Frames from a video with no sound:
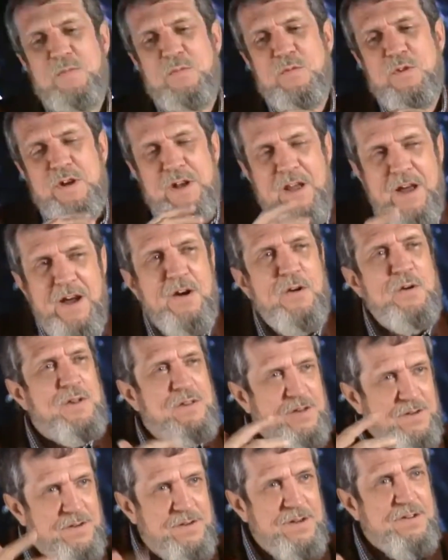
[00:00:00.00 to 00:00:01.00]
that ran out of
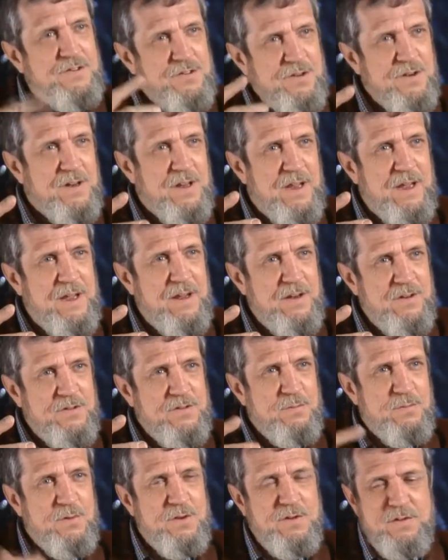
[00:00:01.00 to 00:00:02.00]
gas,
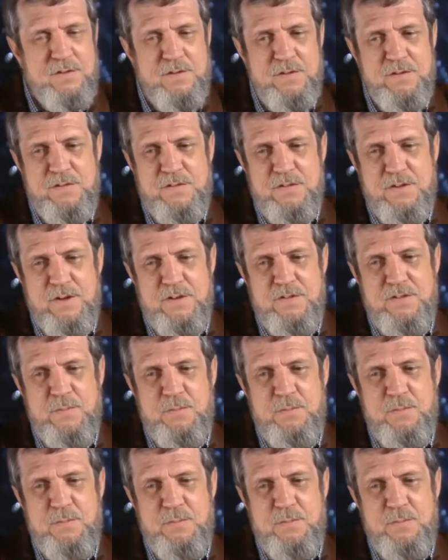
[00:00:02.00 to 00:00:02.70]
the dead uh,